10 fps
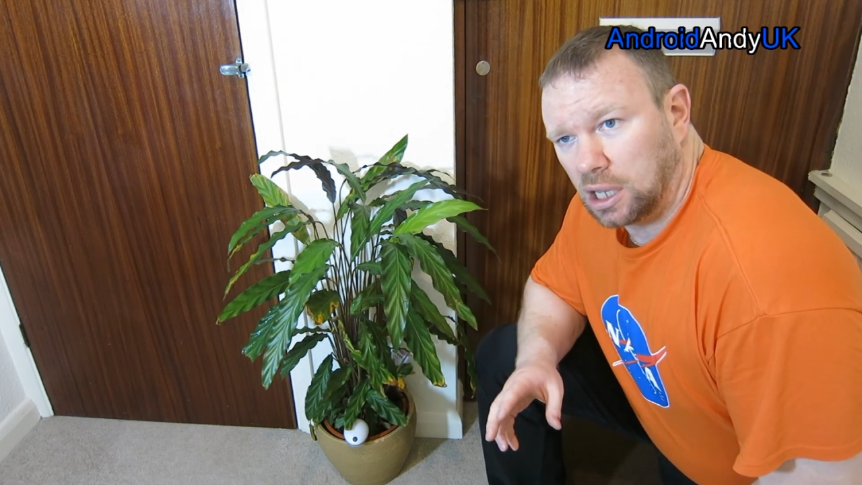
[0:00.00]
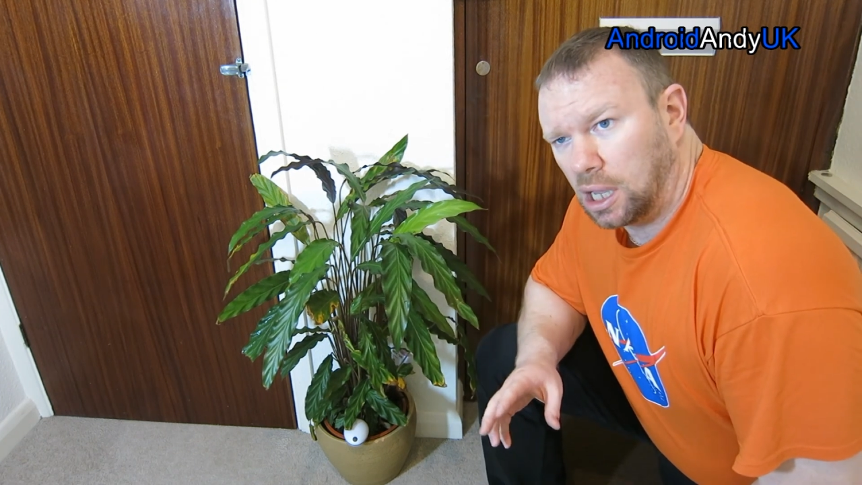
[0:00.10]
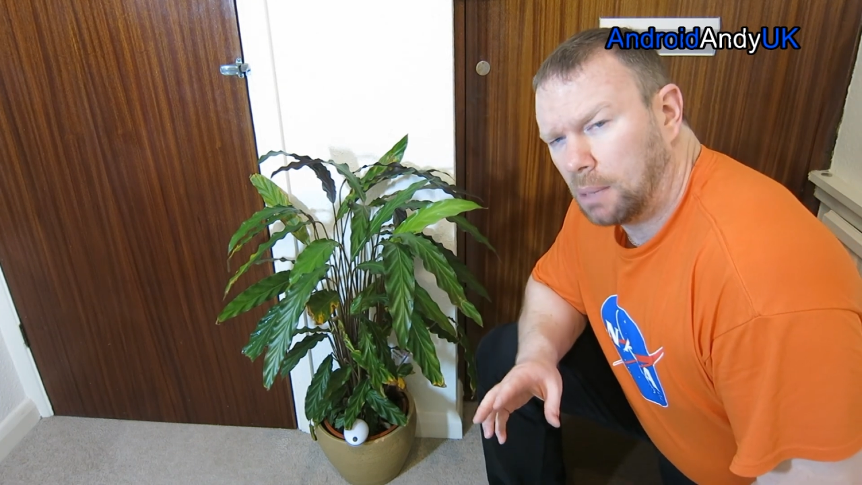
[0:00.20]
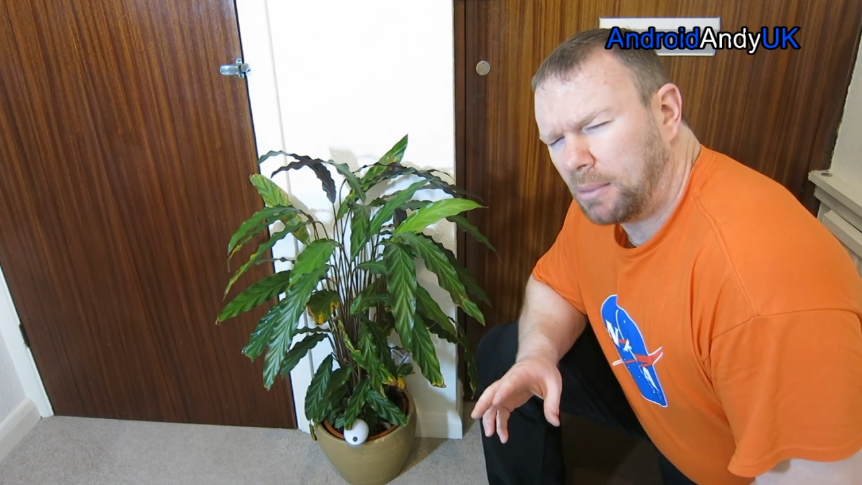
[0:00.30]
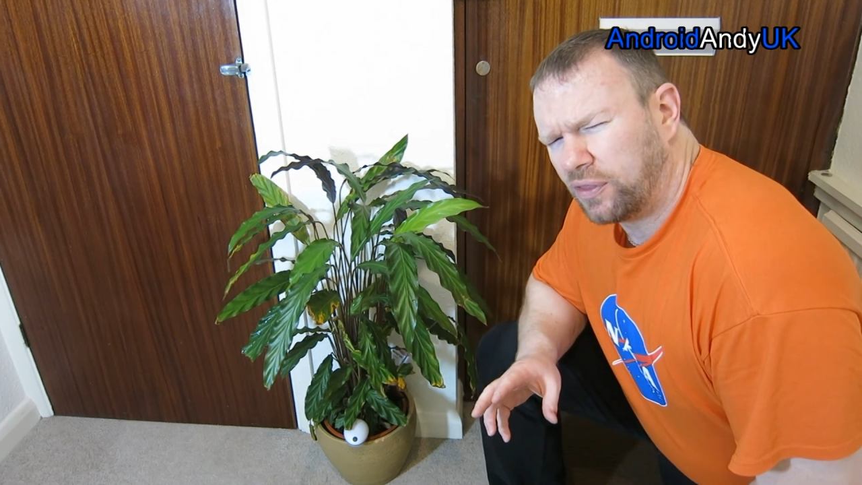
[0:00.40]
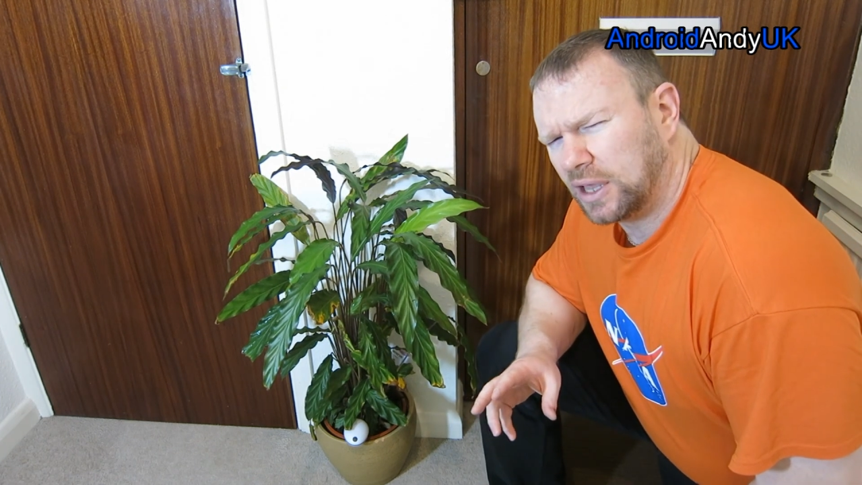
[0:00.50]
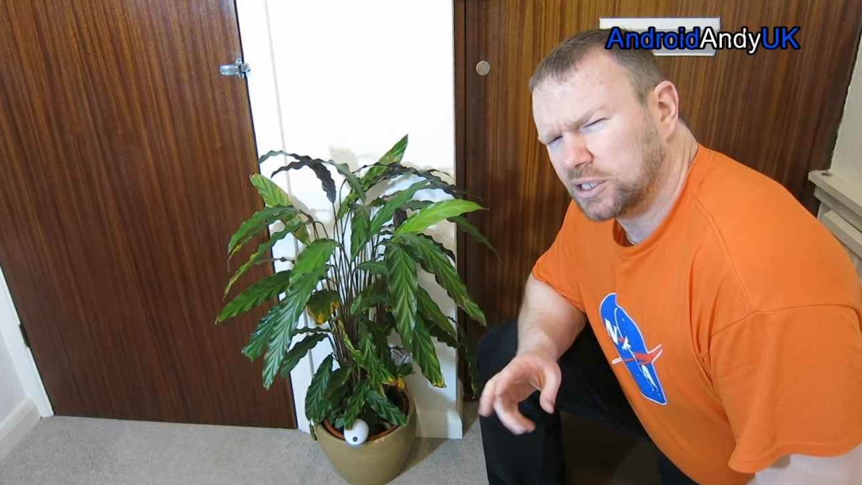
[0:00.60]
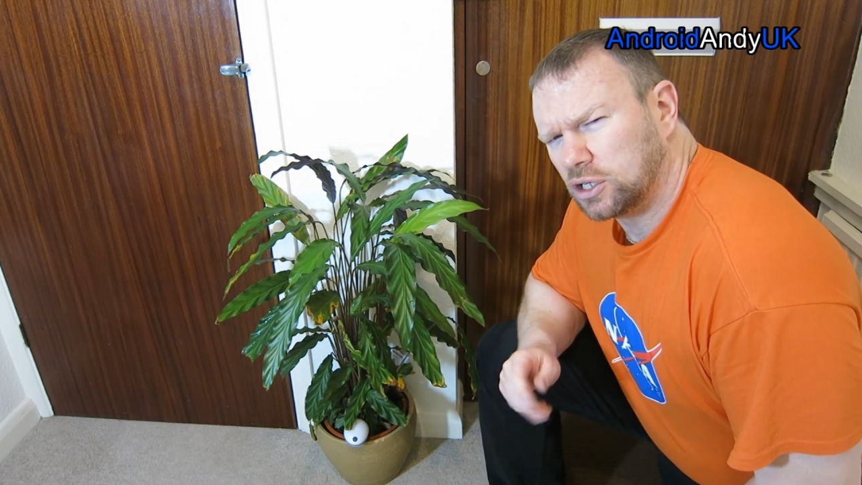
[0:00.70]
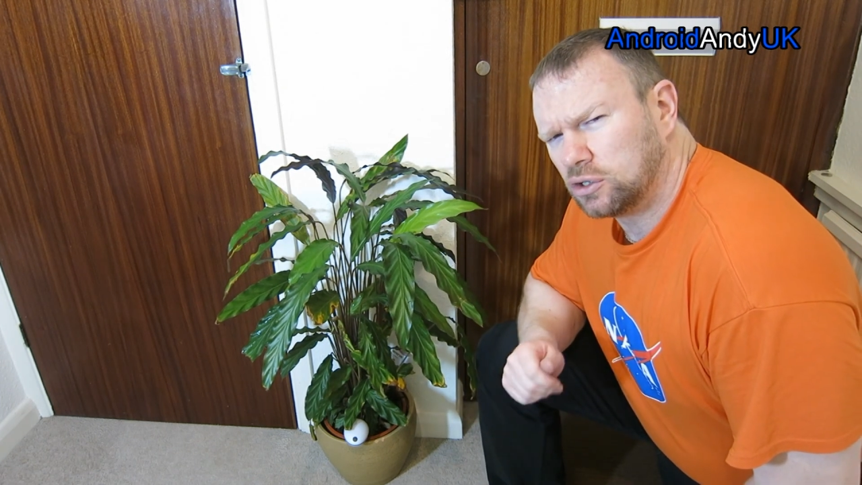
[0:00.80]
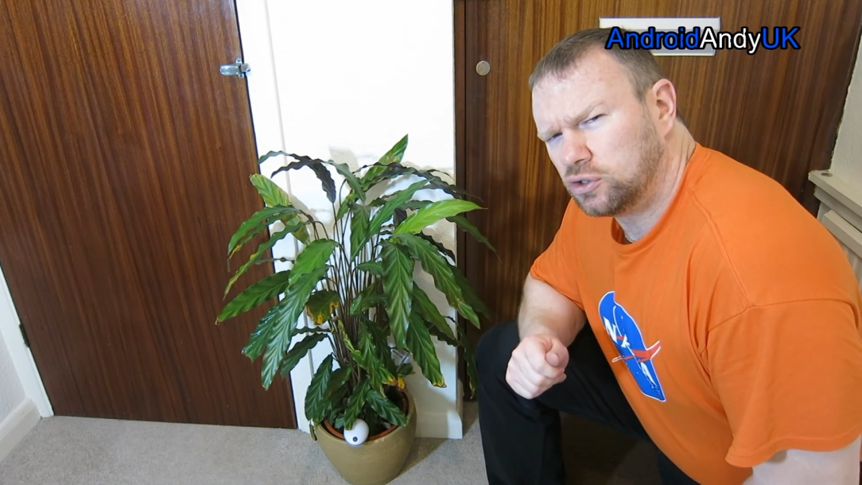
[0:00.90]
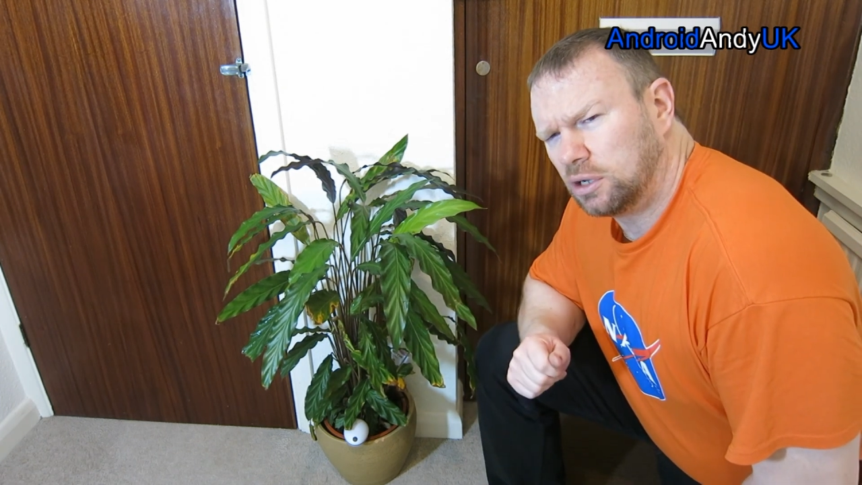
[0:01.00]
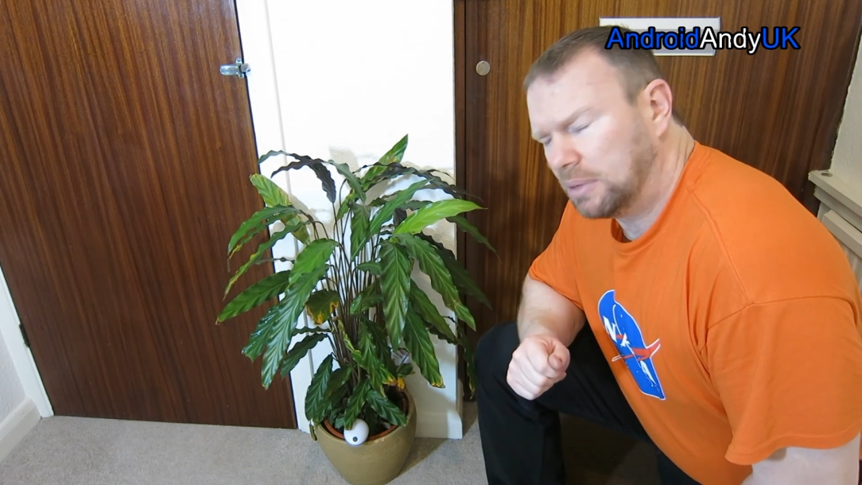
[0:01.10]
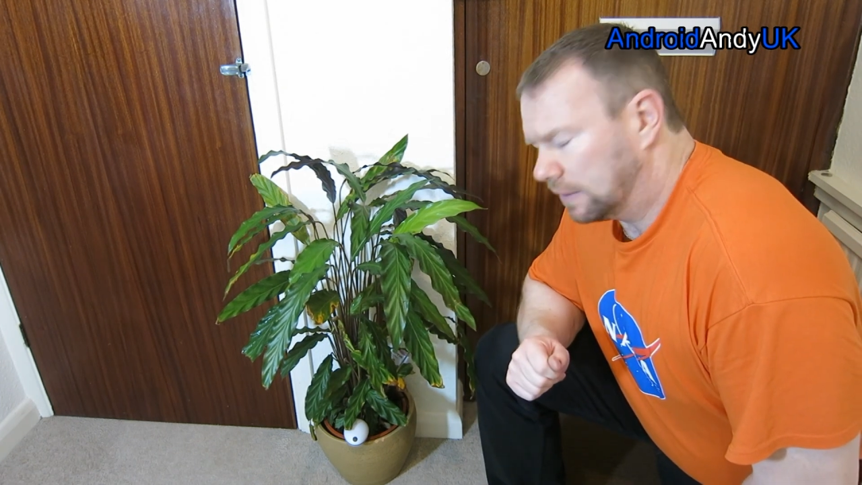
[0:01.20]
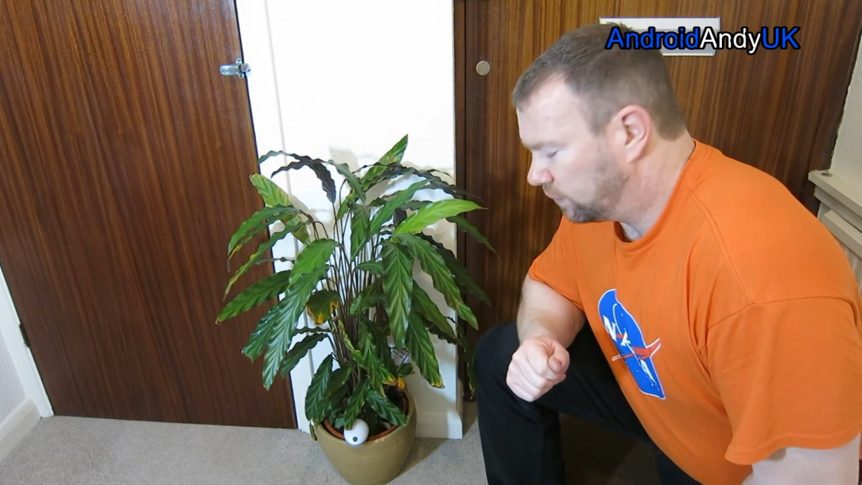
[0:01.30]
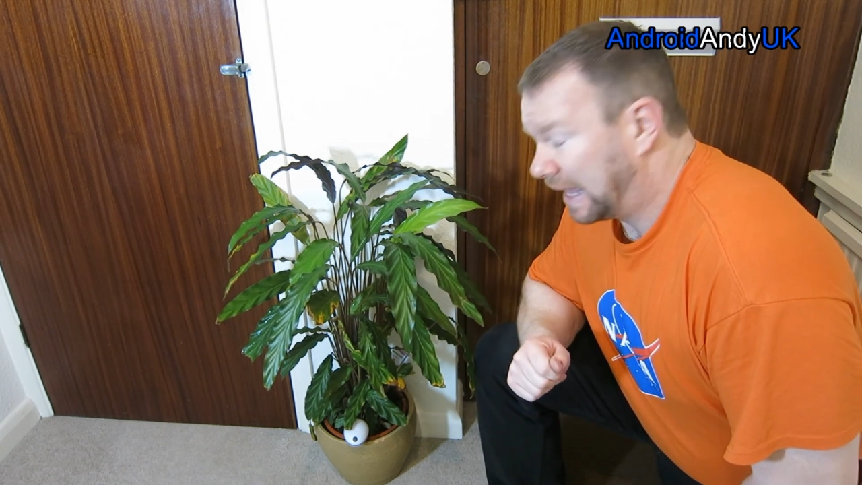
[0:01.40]
Um, I think it's 100 and a
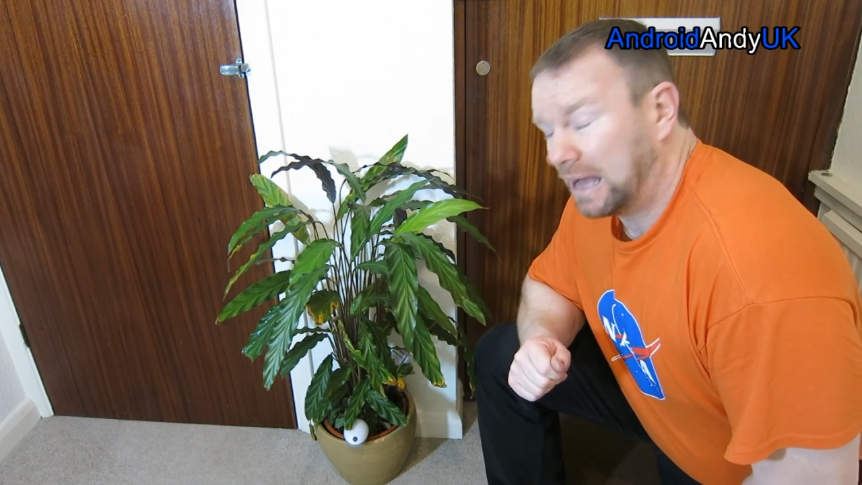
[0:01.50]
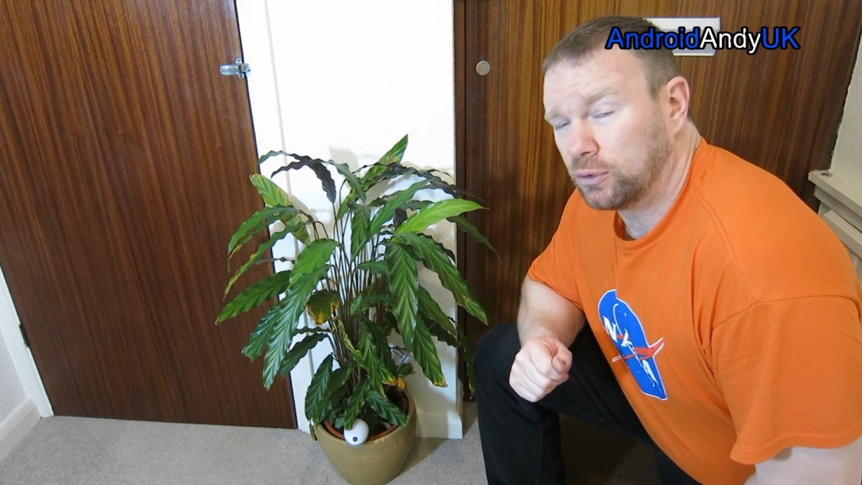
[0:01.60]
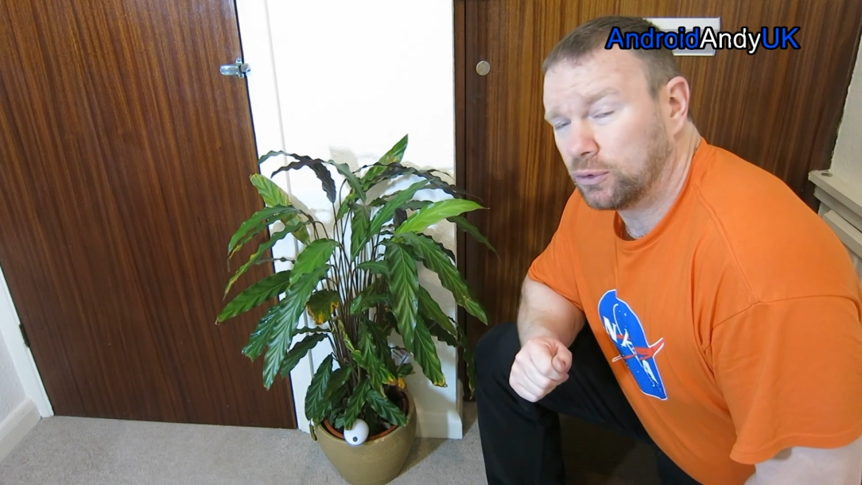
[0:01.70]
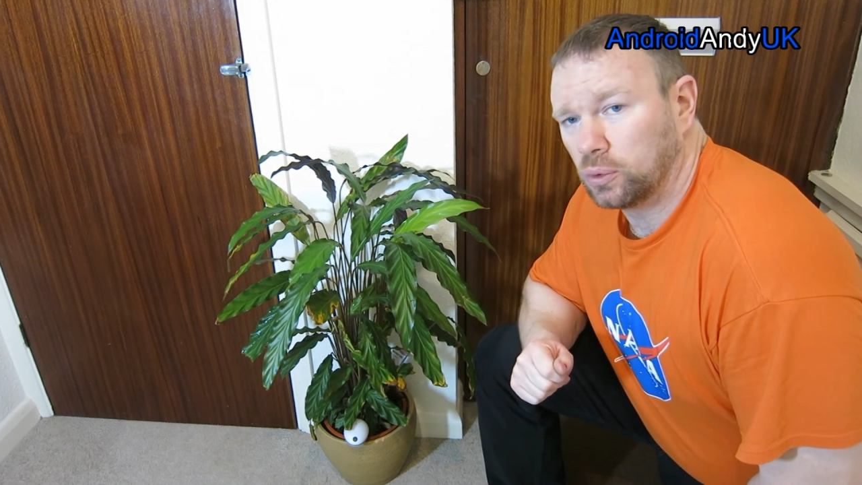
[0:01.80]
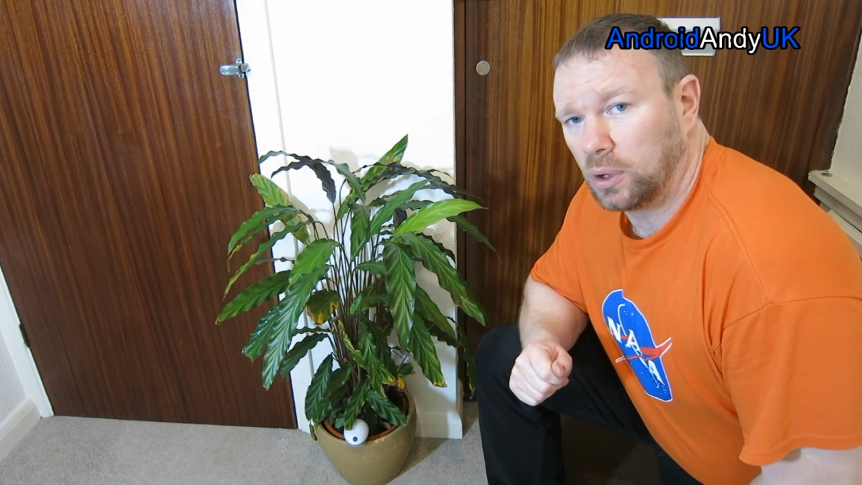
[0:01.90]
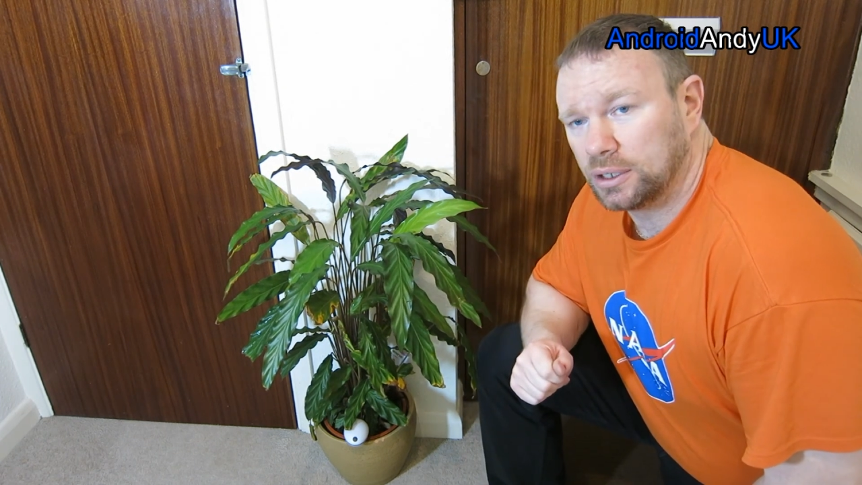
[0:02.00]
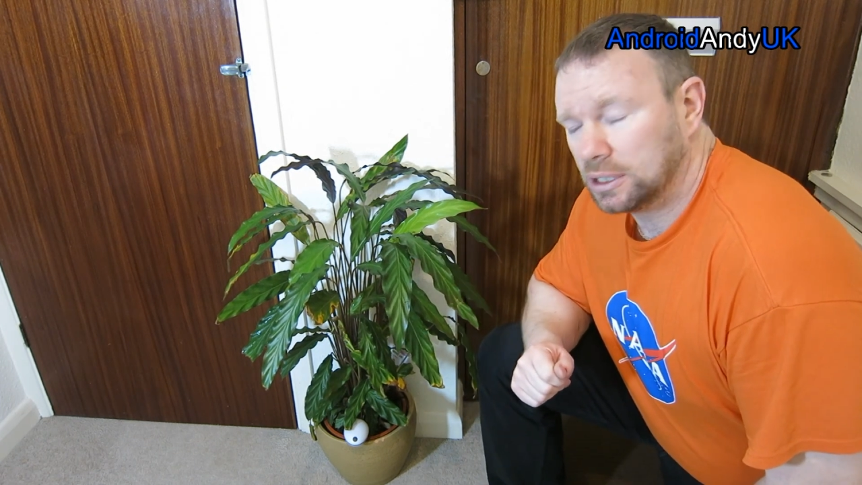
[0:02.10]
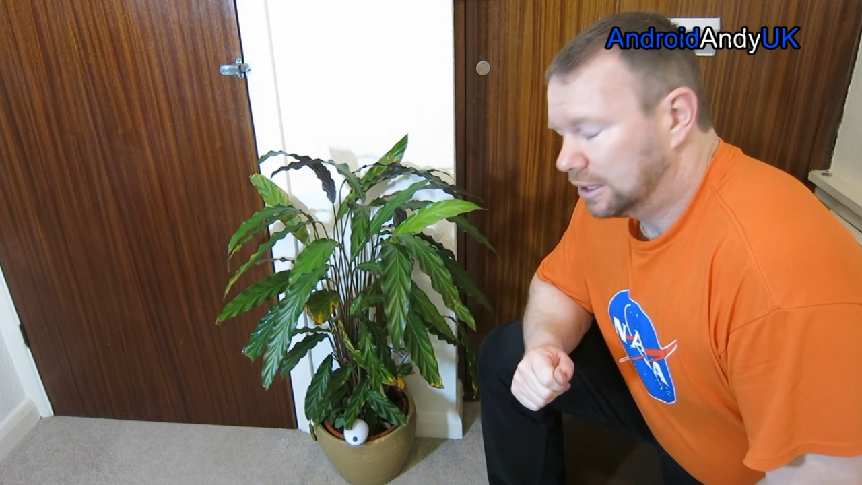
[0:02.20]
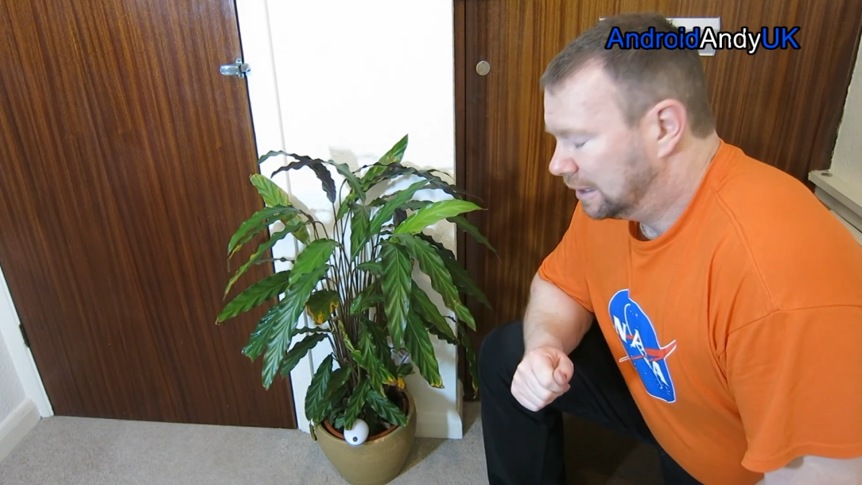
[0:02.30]
bit for the outdoor one.